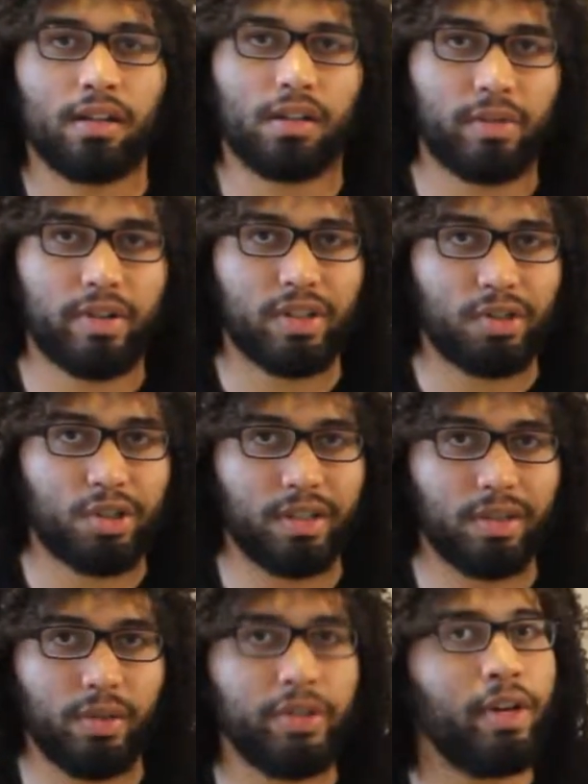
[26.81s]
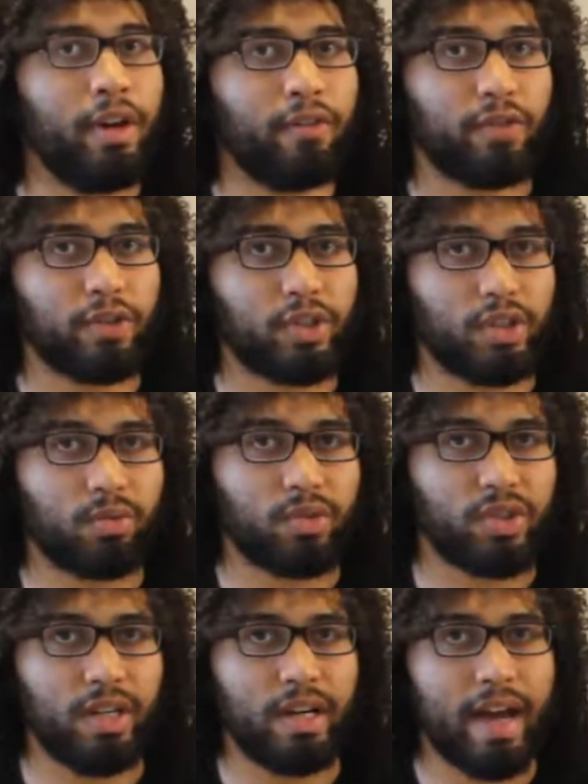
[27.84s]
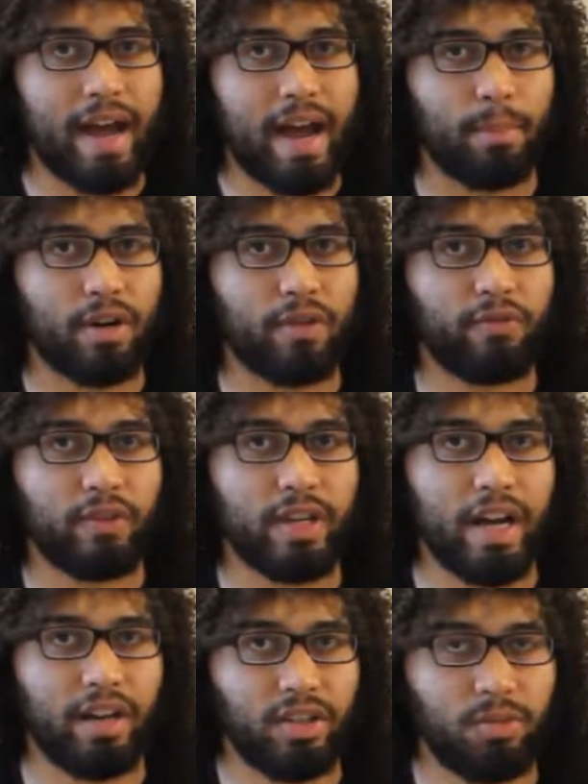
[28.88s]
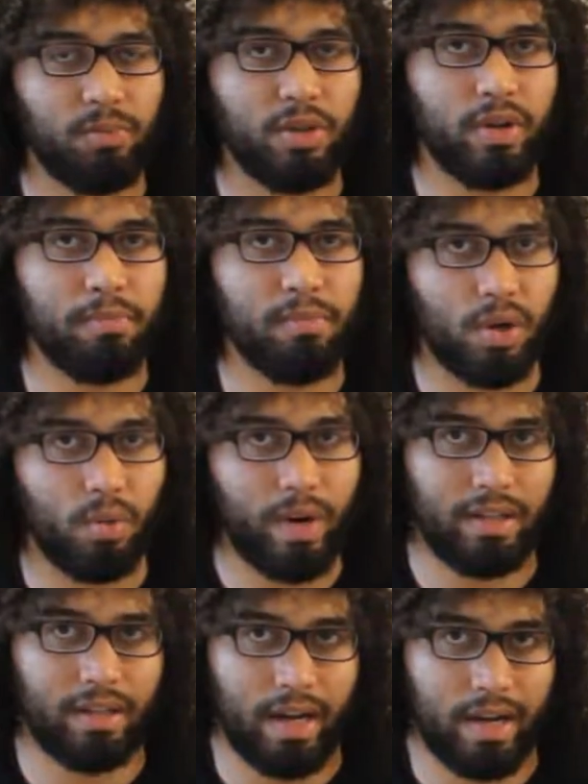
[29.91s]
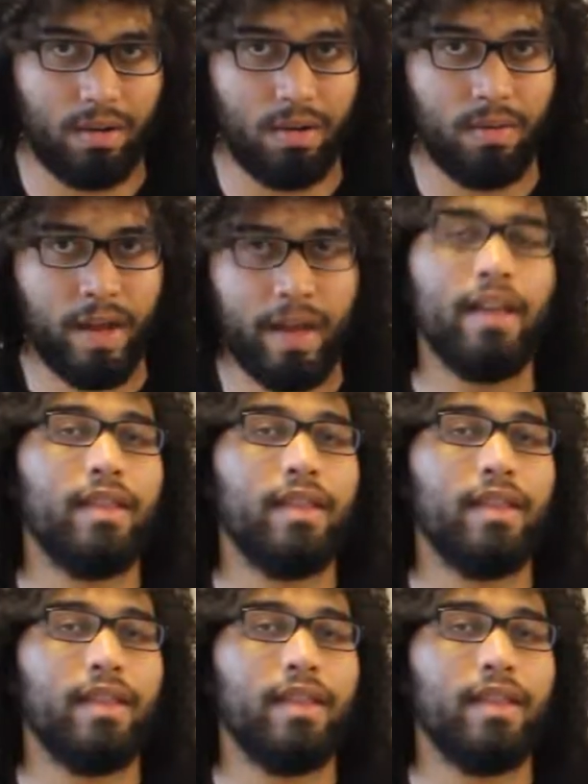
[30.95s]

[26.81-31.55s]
Clarissa Shields versus Christina Hammer for the undisputed middleweight title.